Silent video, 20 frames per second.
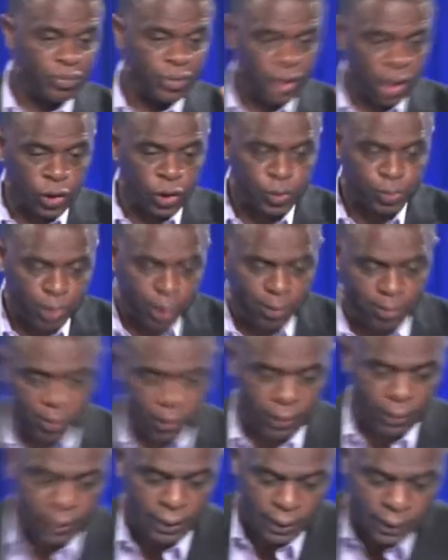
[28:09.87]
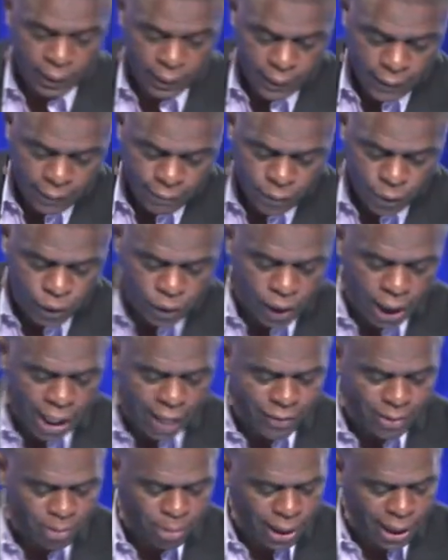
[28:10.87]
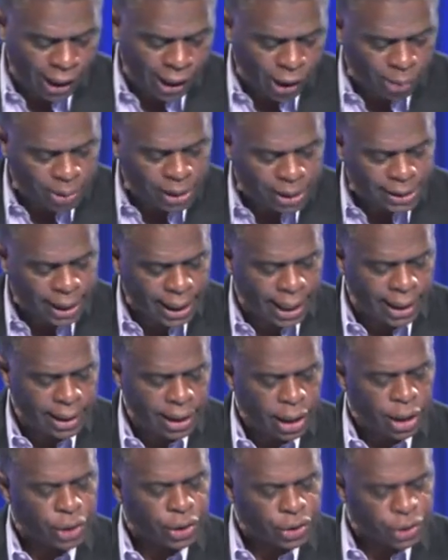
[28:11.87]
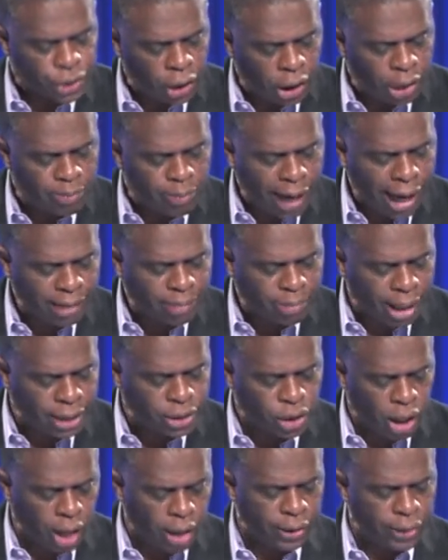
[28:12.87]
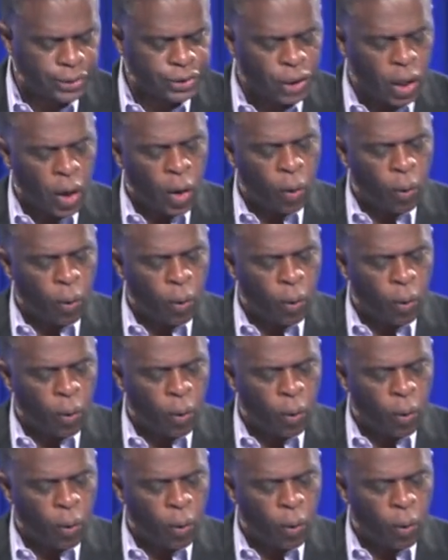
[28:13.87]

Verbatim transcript: Close people. Verse 11, but Naomi said, Turn back, my daughters.